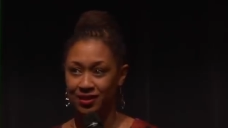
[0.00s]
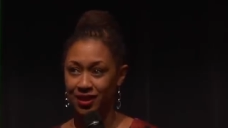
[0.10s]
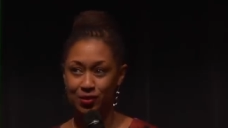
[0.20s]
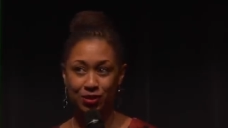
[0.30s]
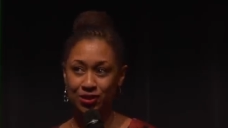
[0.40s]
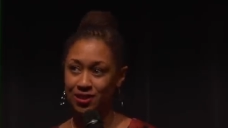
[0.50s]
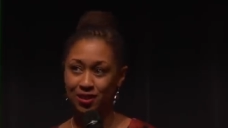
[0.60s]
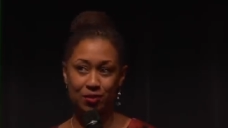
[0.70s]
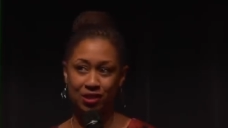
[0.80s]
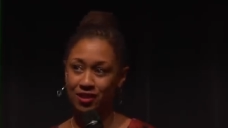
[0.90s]
Downward
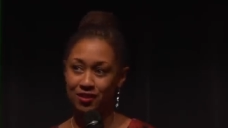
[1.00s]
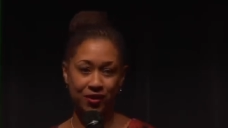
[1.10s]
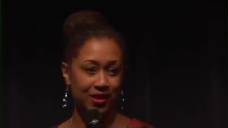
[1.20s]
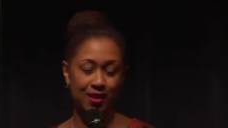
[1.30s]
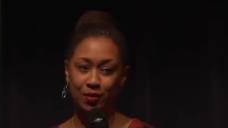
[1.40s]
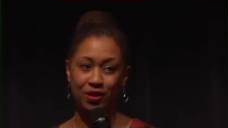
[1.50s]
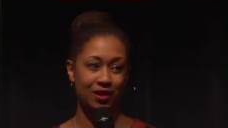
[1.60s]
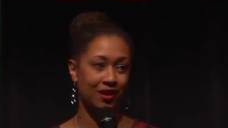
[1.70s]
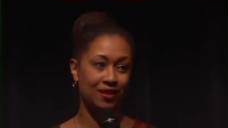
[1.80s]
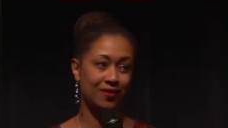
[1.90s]
Slumdog Facing
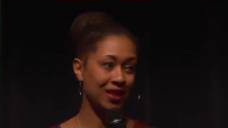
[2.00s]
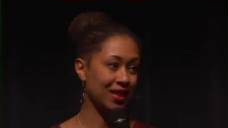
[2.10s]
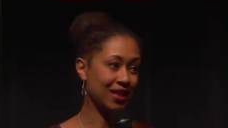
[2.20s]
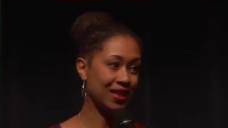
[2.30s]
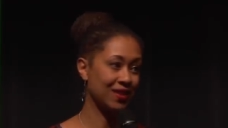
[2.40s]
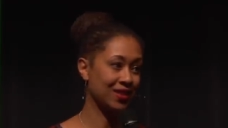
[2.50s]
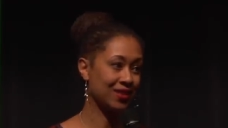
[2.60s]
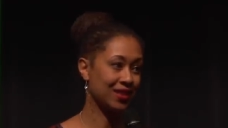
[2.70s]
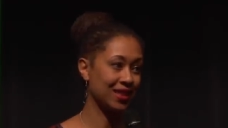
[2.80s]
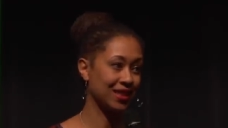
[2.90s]
Millionaire. Am I getting any of this
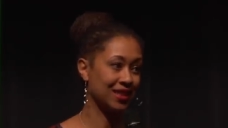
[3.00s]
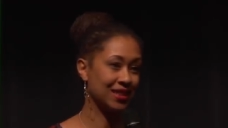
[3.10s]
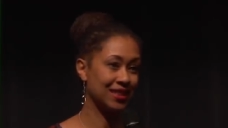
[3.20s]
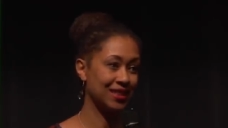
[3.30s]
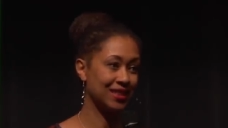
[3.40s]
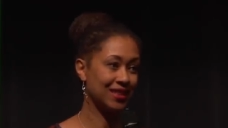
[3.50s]
right?